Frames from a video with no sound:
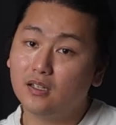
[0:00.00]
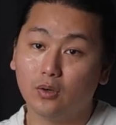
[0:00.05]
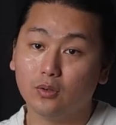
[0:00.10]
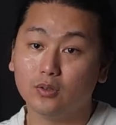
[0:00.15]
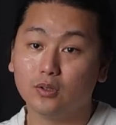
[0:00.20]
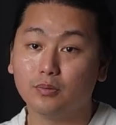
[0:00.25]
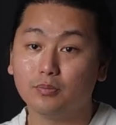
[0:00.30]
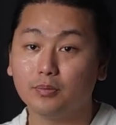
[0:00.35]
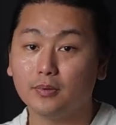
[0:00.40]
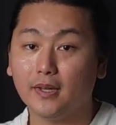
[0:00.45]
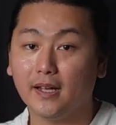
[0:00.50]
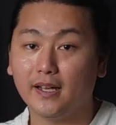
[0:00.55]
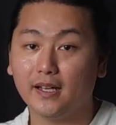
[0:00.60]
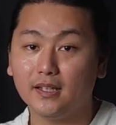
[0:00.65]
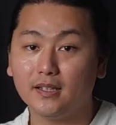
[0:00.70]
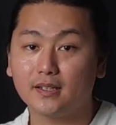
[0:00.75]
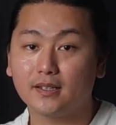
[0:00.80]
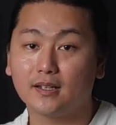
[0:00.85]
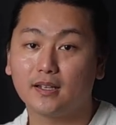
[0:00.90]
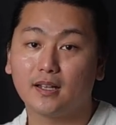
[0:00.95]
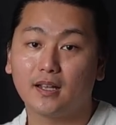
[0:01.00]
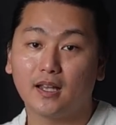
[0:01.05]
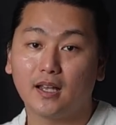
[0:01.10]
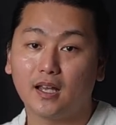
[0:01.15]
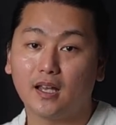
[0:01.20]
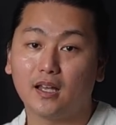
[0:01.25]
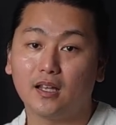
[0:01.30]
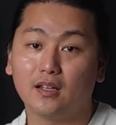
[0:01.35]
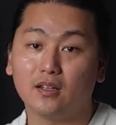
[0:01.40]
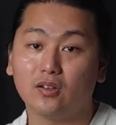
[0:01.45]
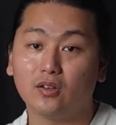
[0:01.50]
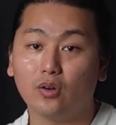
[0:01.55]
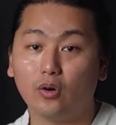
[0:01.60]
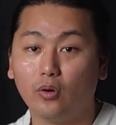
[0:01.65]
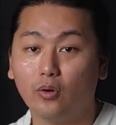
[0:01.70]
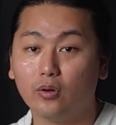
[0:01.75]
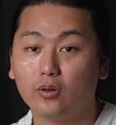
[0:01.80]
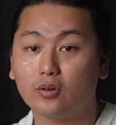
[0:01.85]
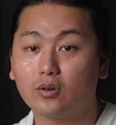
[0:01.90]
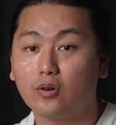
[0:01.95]
on the blade and the
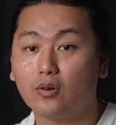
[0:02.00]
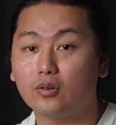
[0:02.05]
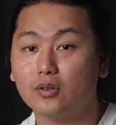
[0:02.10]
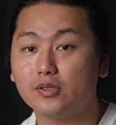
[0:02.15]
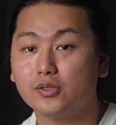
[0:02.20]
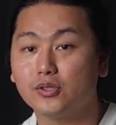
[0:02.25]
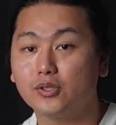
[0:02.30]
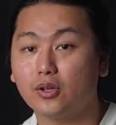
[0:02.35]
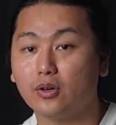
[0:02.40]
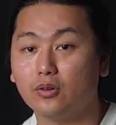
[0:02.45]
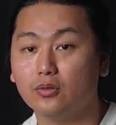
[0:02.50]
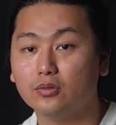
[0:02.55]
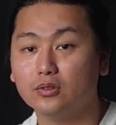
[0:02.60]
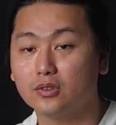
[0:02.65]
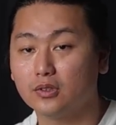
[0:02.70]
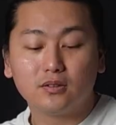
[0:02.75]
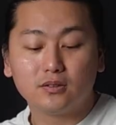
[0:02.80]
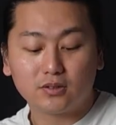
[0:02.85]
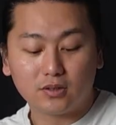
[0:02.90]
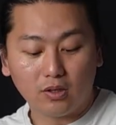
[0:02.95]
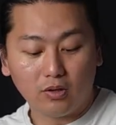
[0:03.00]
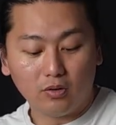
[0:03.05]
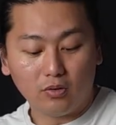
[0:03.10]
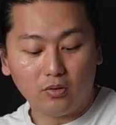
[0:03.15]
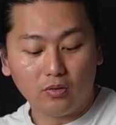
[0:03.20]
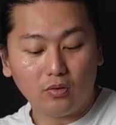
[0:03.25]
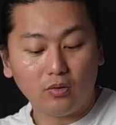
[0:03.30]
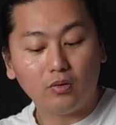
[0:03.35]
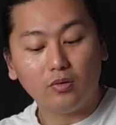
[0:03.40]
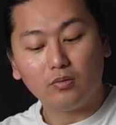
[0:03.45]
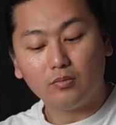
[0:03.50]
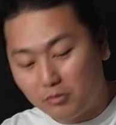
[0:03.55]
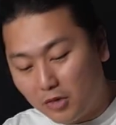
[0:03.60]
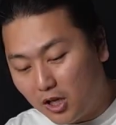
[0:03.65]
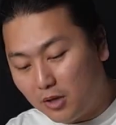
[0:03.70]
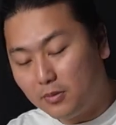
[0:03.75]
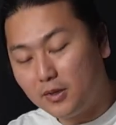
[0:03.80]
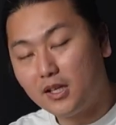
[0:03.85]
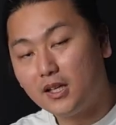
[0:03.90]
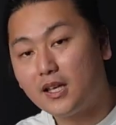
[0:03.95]
oil coating showed, so
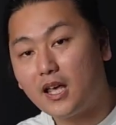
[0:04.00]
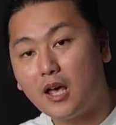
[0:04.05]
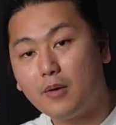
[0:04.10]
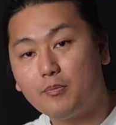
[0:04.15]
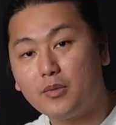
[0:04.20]
maybe it can